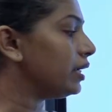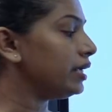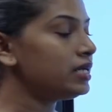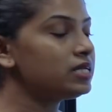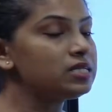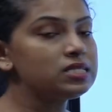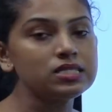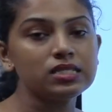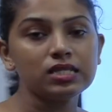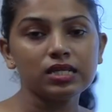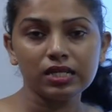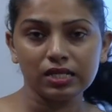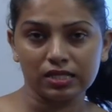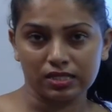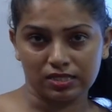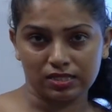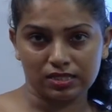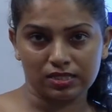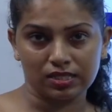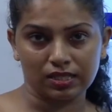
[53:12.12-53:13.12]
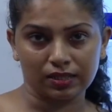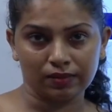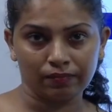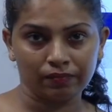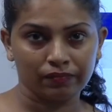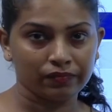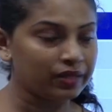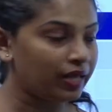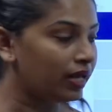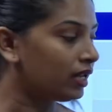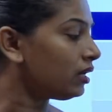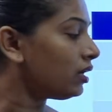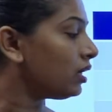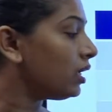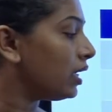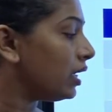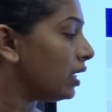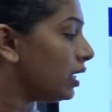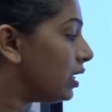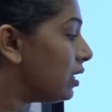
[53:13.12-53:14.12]
is it. Then
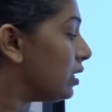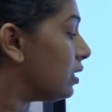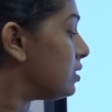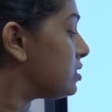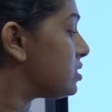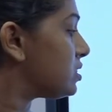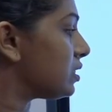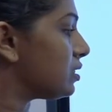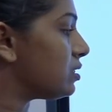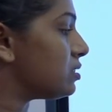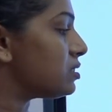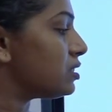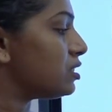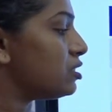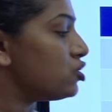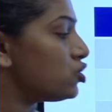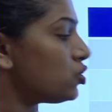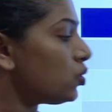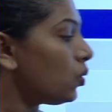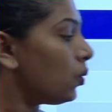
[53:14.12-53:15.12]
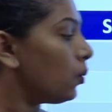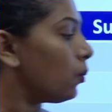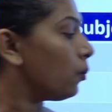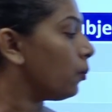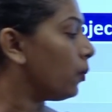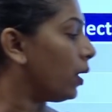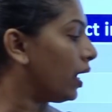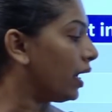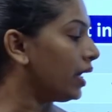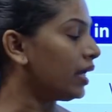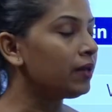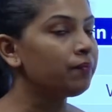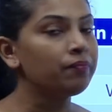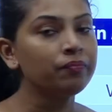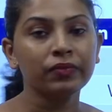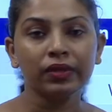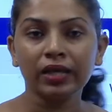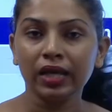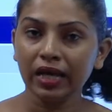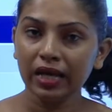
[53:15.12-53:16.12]
it turns into by
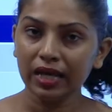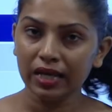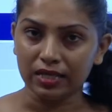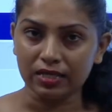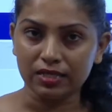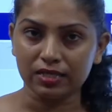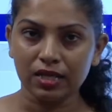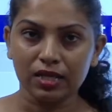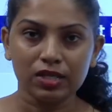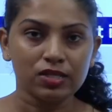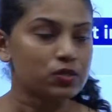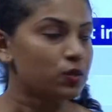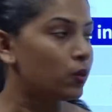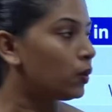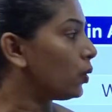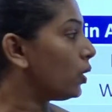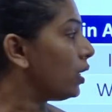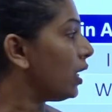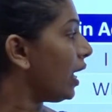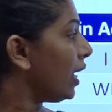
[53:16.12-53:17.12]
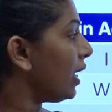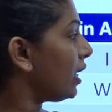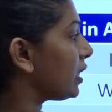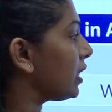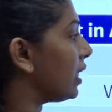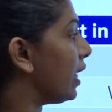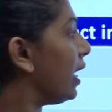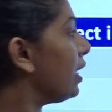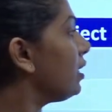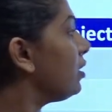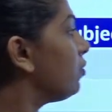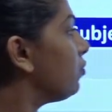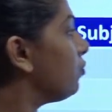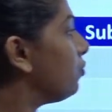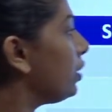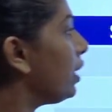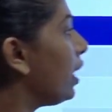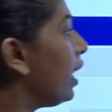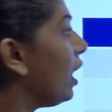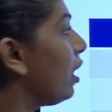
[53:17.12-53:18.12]
it. So, like that
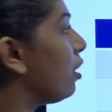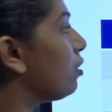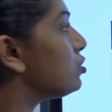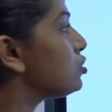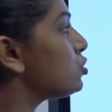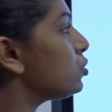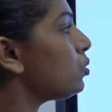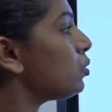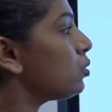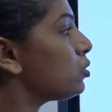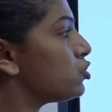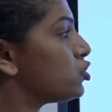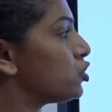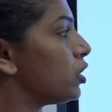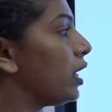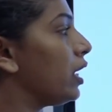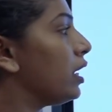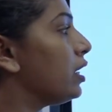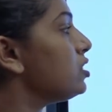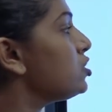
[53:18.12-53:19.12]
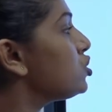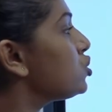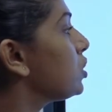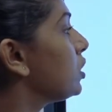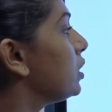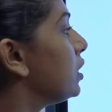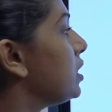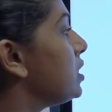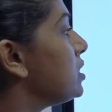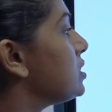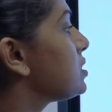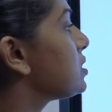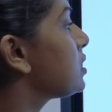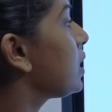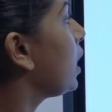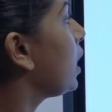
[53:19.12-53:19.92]
we have to change these